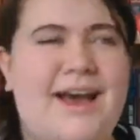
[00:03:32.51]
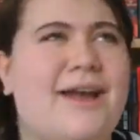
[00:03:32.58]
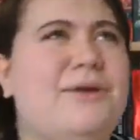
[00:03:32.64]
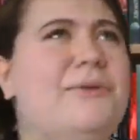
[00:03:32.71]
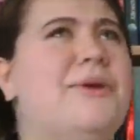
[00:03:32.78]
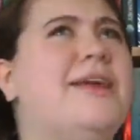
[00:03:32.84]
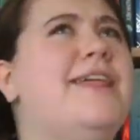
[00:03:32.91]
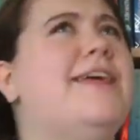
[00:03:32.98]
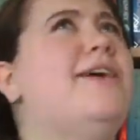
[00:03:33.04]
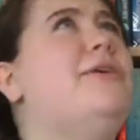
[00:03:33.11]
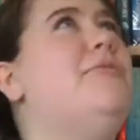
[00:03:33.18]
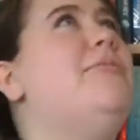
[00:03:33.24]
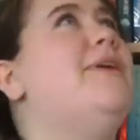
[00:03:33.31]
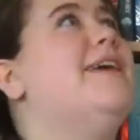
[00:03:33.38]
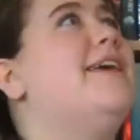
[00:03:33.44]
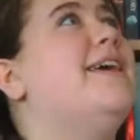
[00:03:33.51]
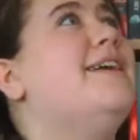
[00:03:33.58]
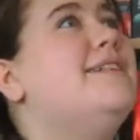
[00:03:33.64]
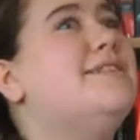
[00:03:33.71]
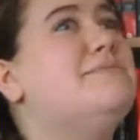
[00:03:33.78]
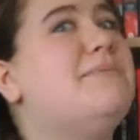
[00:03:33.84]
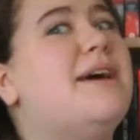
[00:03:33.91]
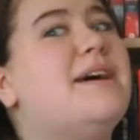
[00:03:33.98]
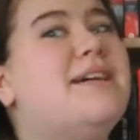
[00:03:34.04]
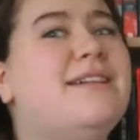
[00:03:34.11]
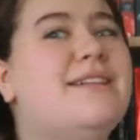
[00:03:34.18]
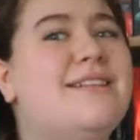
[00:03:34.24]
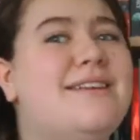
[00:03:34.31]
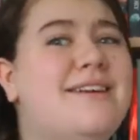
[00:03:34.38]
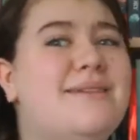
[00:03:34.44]
I really hope I get Isabel.
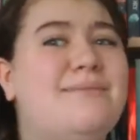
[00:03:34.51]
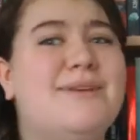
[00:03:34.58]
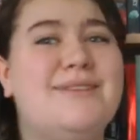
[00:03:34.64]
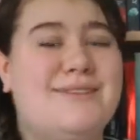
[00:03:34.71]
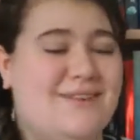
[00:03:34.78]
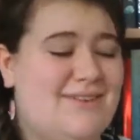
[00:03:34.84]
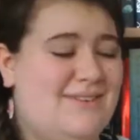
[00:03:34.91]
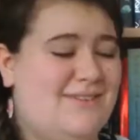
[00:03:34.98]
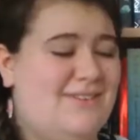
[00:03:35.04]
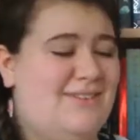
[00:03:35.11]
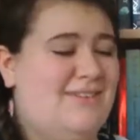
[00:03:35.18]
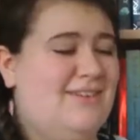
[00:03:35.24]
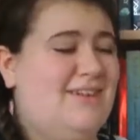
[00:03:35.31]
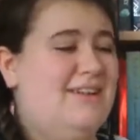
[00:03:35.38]
That would be so cool.